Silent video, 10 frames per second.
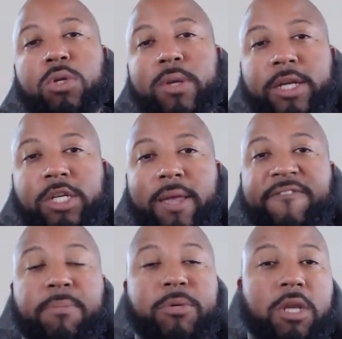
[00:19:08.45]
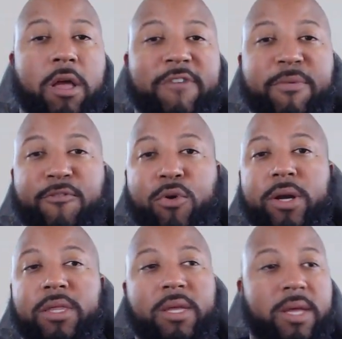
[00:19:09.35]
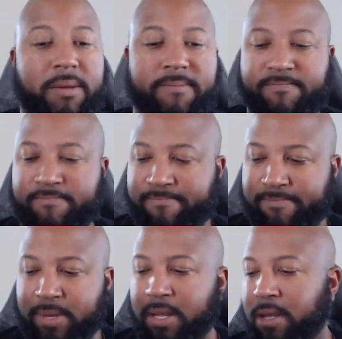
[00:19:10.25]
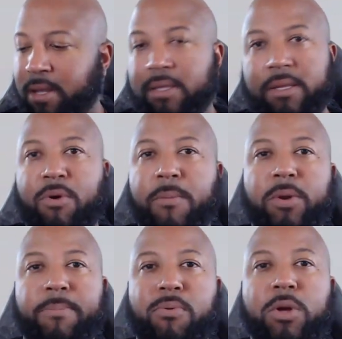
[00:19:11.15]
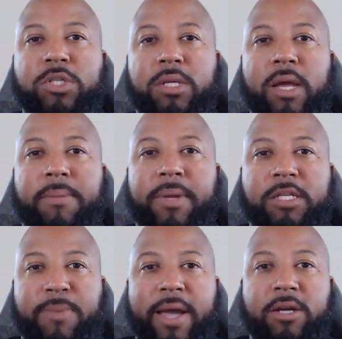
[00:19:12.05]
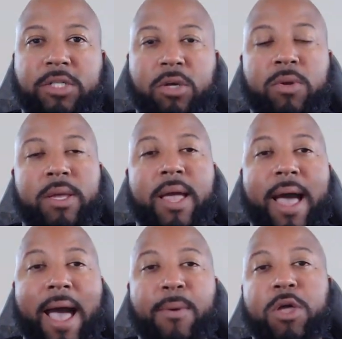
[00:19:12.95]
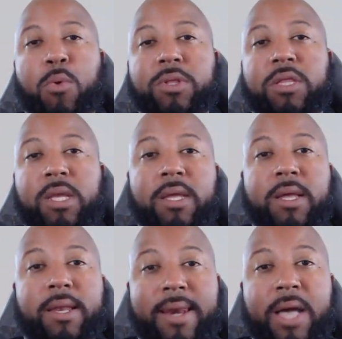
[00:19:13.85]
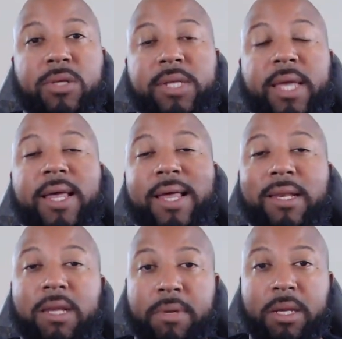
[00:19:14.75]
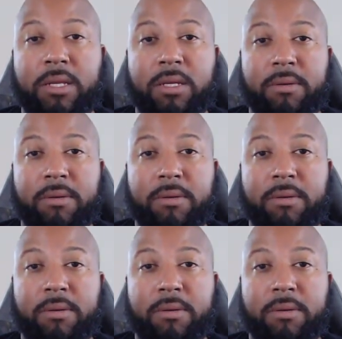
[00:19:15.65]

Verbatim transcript: You can actually get 50% off before the um the promo promotion um expires. So I would go with the Nowsite Unlimited.